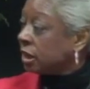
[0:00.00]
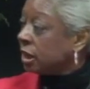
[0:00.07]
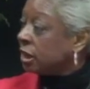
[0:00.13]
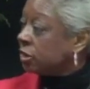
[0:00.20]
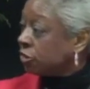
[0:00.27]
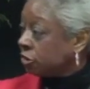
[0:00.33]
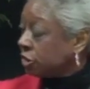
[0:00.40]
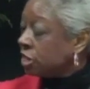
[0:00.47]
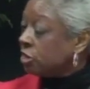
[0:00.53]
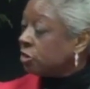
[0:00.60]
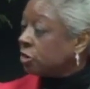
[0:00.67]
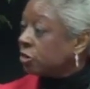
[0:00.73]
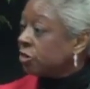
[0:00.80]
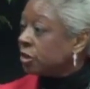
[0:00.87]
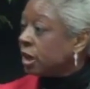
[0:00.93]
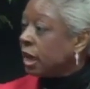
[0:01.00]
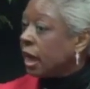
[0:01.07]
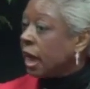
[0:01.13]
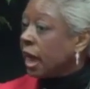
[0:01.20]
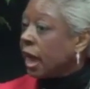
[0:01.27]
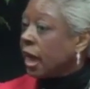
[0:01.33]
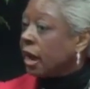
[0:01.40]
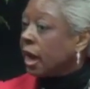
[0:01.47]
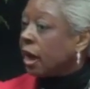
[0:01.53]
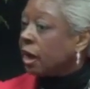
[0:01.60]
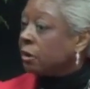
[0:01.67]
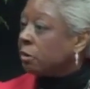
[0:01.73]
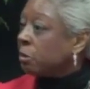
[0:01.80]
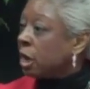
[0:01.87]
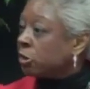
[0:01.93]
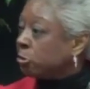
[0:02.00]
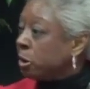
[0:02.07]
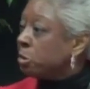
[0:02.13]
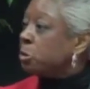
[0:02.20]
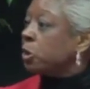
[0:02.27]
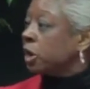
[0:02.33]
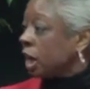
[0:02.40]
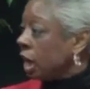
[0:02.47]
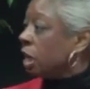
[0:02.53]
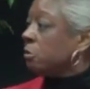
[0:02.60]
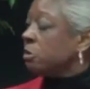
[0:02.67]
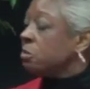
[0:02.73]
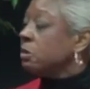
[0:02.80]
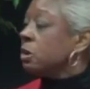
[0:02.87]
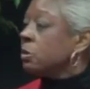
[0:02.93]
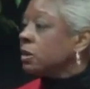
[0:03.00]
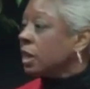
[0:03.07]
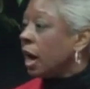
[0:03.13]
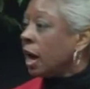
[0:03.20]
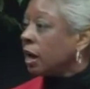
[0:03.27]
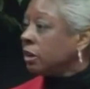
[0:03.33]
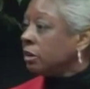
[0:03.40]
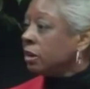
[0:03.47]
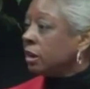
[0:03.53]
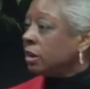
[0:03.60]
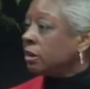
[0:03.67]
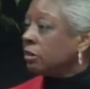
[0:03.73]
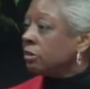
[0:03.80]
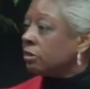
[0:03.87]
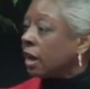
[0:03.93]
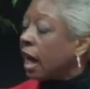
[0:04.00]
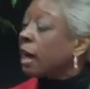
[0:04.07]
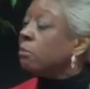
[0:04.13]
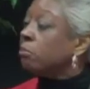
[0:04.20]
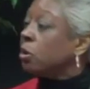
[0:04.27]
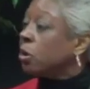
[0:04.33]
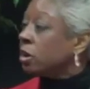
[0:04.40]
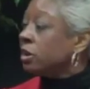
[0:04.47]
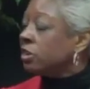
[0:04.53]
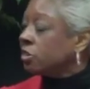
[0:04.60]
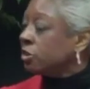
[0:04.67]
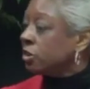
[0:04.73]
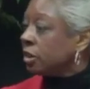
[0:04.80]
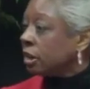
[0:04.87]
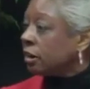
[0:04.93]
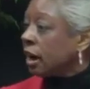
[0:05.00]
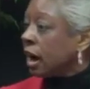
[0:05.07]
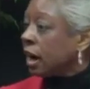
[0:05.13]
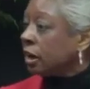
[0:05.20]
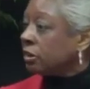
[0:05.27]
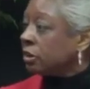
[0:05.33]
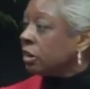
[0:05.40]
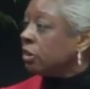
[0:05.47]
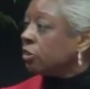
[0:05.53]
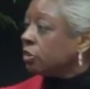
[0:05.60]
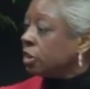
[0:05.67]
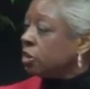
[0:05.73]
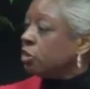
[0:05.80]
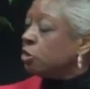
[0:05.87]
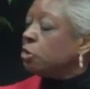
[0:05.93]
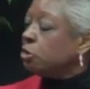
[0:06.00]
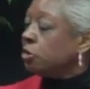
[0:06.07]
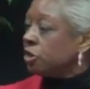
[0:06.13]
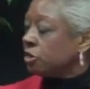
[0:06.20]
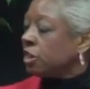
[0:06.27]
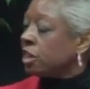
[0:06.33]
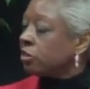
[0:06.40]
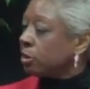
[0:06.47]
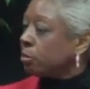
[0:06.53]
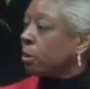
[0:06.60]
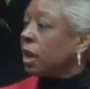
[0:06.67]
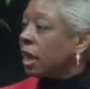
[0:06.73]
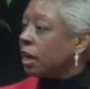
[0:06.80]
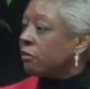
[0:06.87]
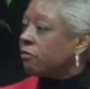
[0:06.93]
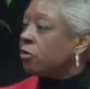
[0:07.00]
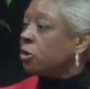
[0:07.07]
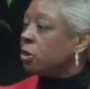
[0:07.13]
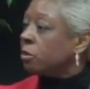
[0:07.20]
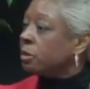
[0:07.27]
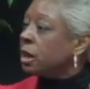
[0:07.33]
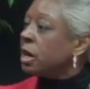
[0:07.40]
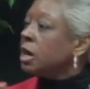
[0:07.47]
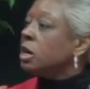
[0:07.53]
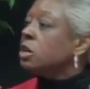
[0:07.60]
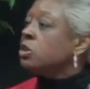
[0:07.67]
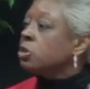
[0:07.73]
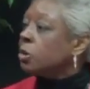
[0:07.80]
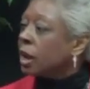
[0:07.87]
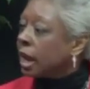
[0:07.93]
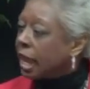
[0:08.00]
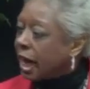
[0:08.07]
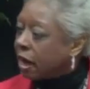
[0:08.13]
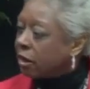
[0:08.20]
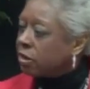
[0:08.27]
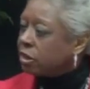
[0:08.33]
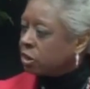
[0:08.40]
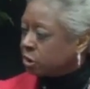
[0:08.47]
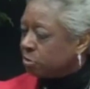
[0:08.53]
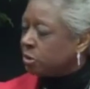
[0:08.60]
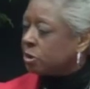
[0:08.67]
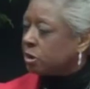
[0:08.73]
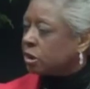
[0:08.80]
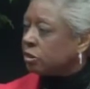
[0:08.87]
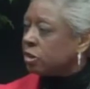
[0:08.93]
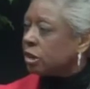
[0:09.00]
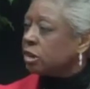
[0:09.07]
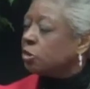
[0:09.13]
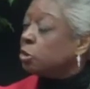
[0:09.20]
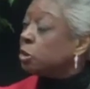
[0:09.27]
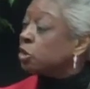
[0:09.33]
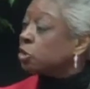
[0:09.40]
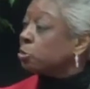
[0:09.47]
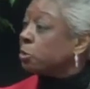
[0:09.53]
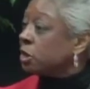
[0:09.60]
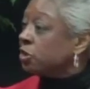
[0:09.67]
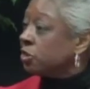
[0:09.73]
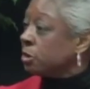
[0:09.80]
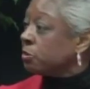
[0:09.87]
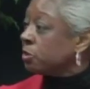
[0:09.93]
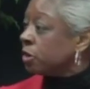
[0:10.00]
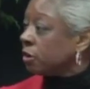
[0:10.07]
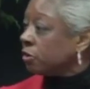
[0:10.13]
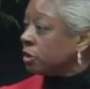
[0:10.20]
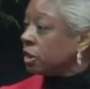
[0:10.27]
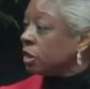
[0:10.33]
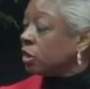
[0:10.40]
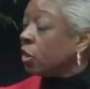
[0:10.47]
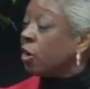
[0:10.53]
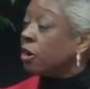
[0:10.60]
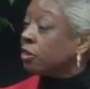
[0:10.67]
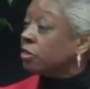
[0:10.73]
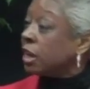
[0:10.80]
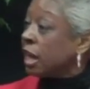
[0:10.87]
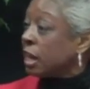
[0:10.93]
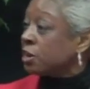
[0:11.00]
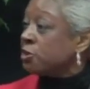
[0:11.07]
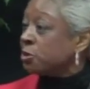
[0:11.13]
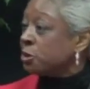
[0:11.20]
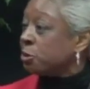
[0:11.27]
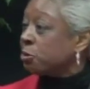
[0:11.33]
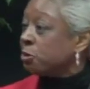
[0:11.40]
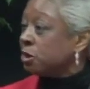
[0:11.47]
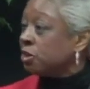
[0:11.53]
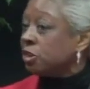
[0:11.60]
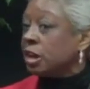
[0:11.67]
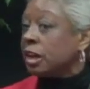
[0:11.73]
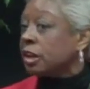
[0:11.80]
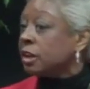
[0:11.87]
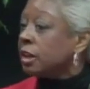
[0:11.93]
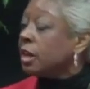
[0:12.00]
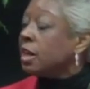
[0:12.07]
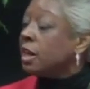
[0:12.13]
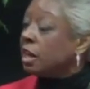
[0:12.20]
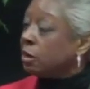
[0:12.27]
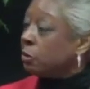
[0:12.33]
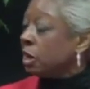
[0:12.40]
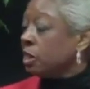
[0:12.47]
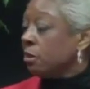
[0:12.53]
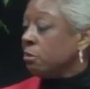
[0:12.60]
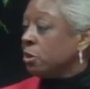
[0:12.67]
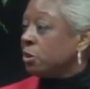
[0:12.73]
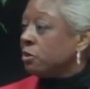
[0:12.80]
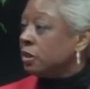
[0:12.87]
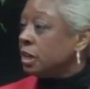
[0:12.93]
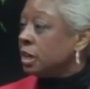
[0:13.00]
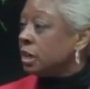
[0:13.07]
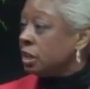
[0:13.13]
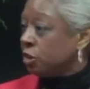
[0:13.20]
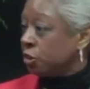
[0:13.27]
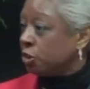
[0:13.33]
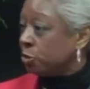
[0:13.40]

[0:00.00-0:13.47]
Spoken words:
seniors. And as people came to me with ideas, I bought into their ideas and used this as a platform to allow the community to express themselves in the arts and to appreciate it. And when they moved in this